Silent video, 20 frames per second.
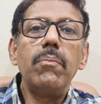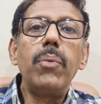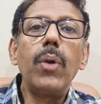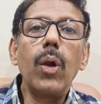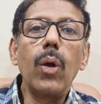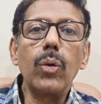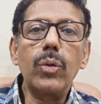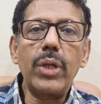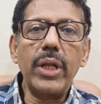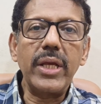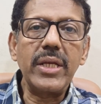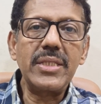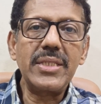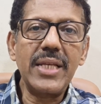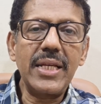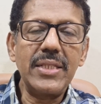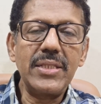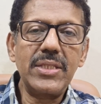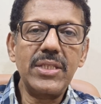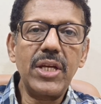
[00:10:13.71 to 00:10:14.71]
bloating
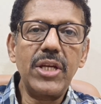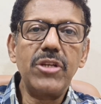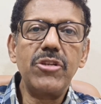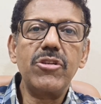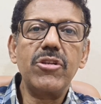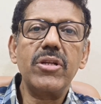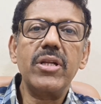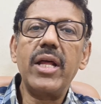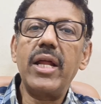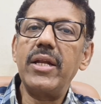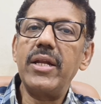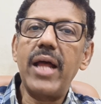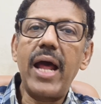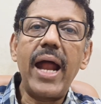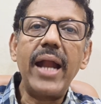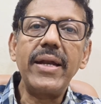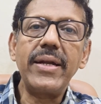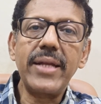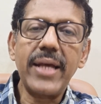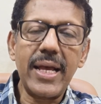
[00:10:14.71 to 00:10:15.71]
sensation and
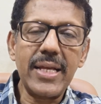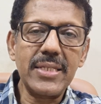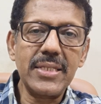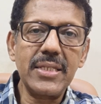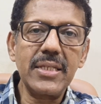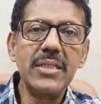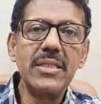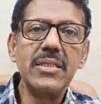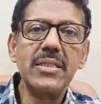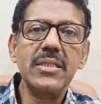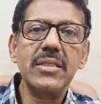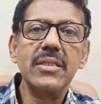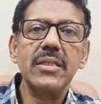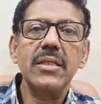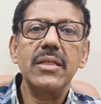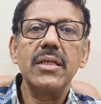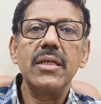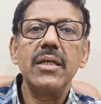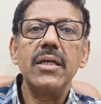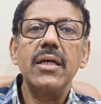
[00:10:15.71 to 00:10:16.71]
antacids
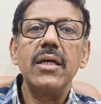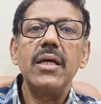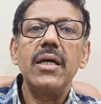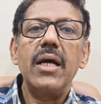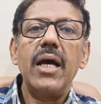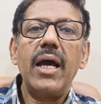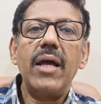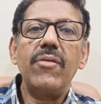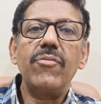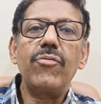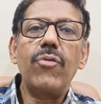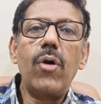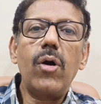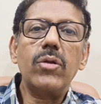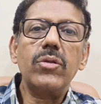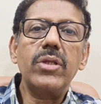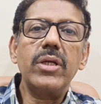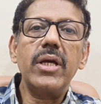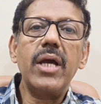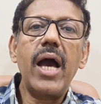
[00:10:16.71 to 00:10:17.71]
and
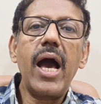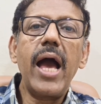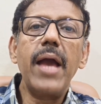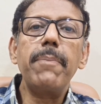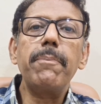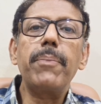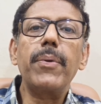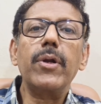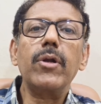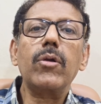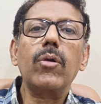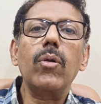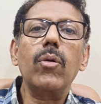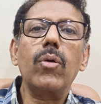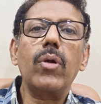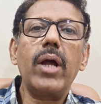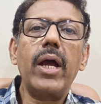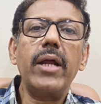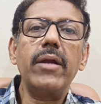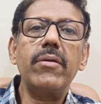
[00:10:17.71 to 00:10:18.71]
for the
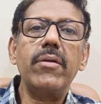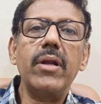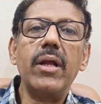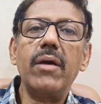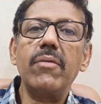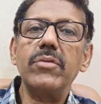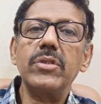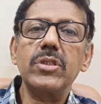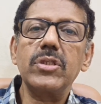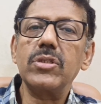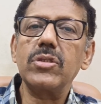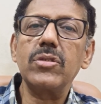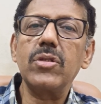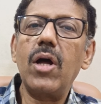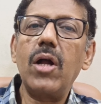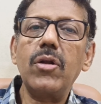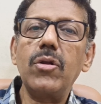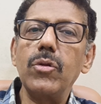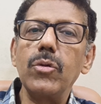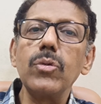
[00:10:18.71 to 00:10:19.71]
hyperchlorhydria which is
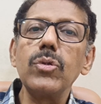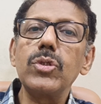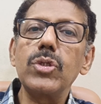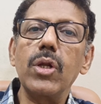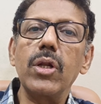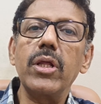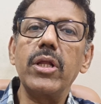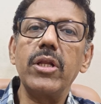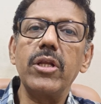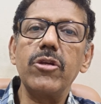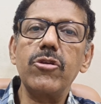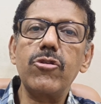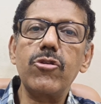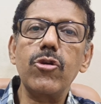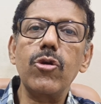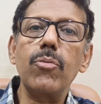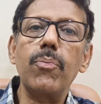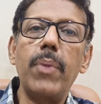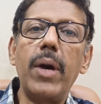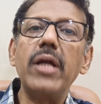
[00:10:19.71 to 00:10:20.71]
not usually an
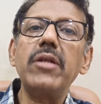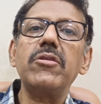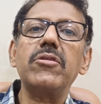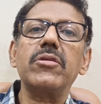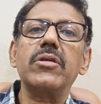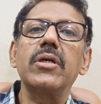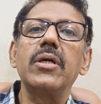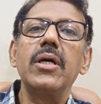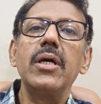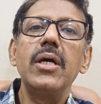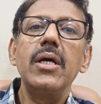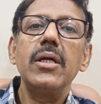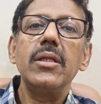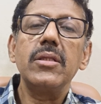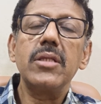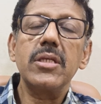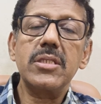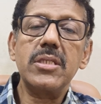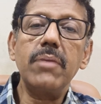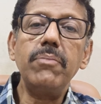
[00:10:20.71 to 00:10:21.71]
issue but
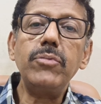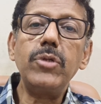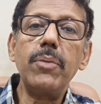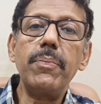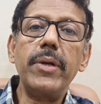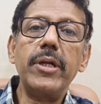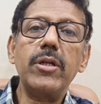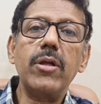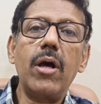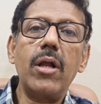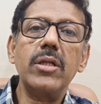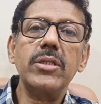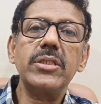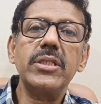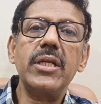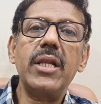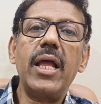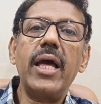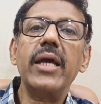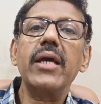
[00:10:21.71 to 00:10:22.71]
the
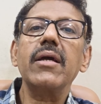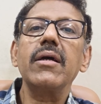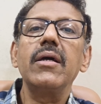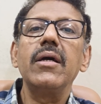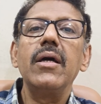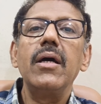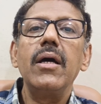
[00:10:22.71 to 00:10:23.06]
symptomatology like